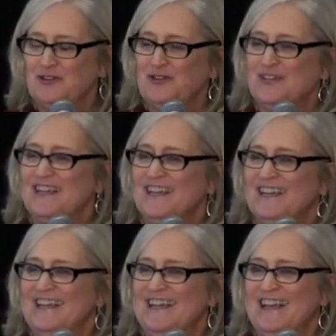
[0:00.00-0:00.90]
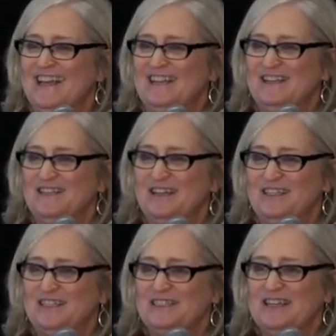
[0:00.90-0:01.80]
usually. And
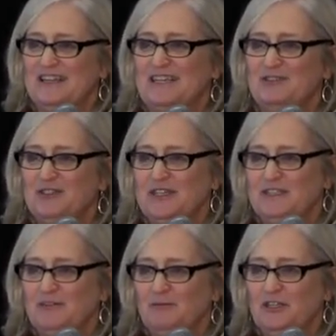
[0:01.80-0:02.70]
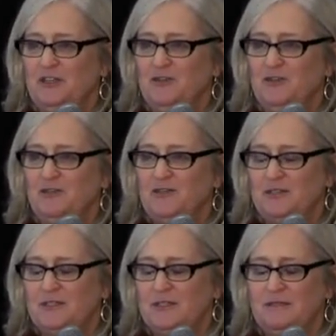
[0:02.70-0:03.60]
it's an exercise that we
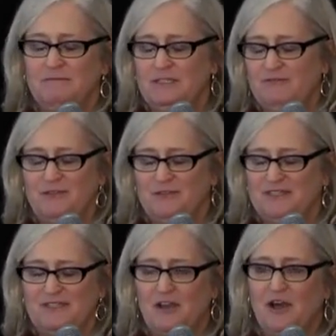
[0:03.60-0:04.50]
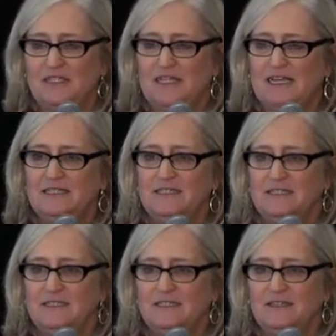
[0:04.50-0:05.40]
use in different
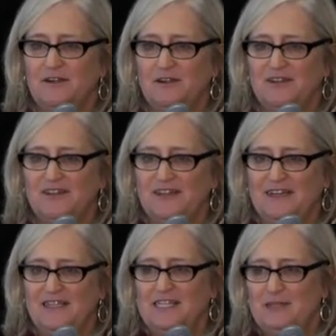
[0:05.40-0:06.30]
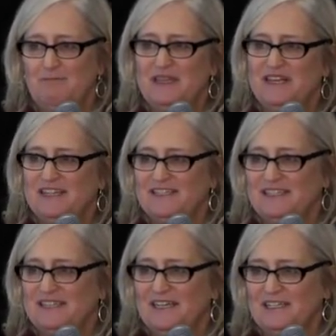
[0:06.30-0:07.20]
contexts, in our team meetings,
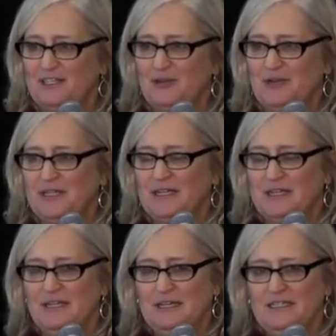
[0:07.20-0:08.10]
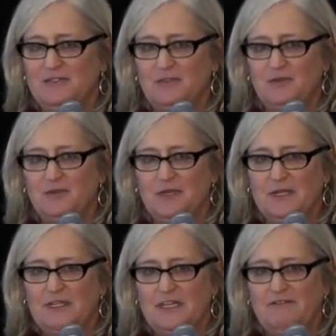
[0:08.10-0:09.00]
and et cetera, to
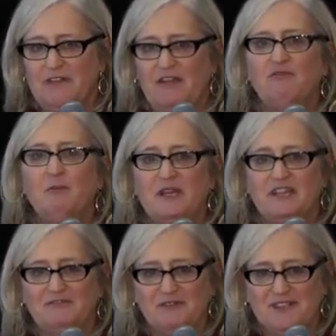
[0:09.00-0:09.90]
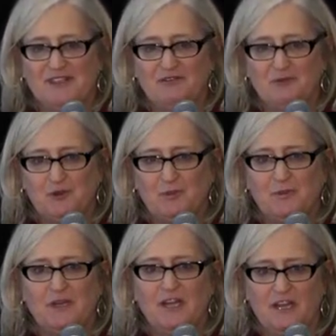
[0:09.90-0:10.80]
give everybody in the
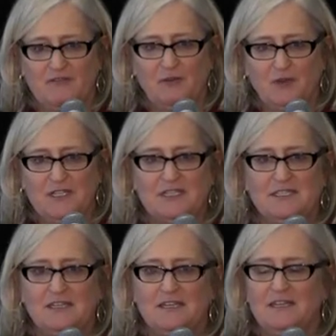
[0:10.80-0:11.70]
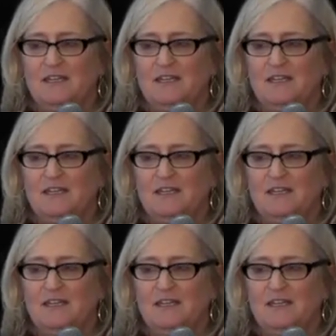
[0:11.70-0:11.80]
room a voice.